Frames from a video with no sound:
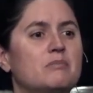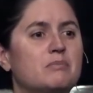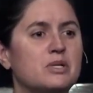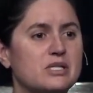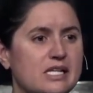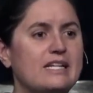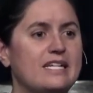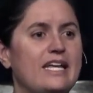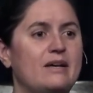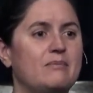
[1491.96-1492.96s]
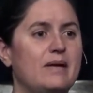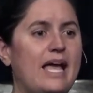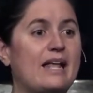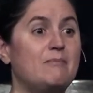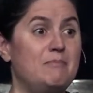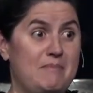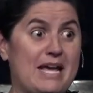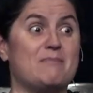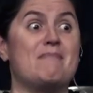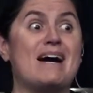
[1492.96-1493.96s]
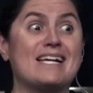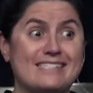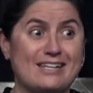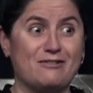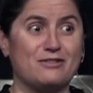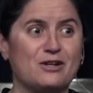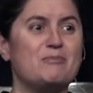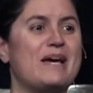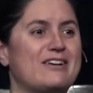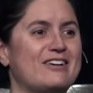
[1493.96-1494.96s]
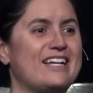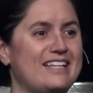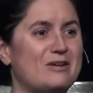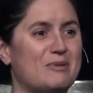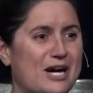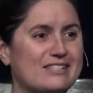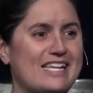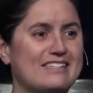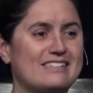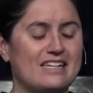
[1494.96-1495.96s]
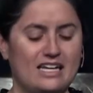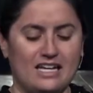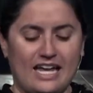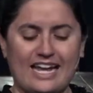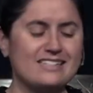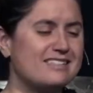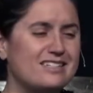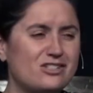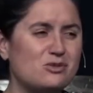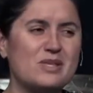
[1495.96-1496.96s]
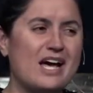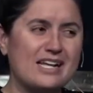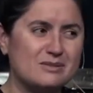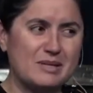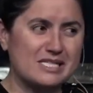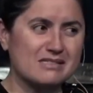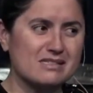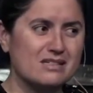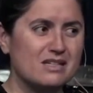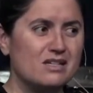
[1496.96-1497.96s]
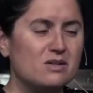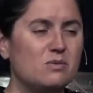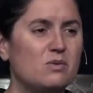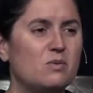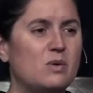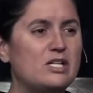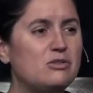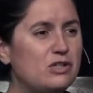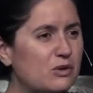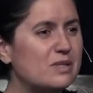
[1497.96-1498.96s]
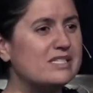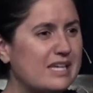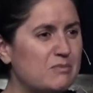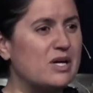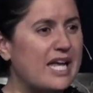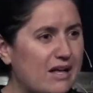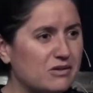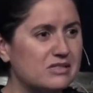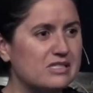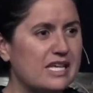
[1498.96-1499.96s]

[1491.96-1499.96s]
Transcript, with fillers: present him and make myself look better in the process. And it's not just with husbands. When you do it with someone else